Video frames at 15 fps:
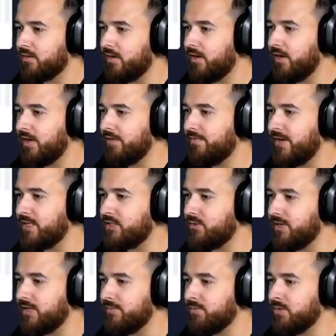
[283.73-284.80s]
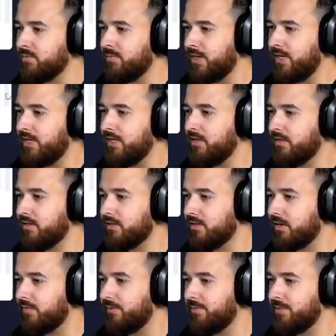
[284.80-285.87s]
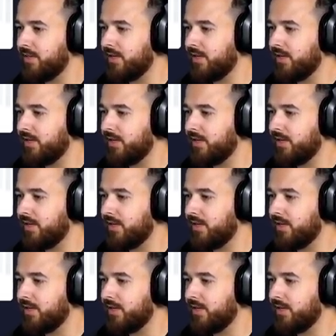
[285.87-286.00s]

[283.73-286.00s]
Can I infatuate him with me? I want him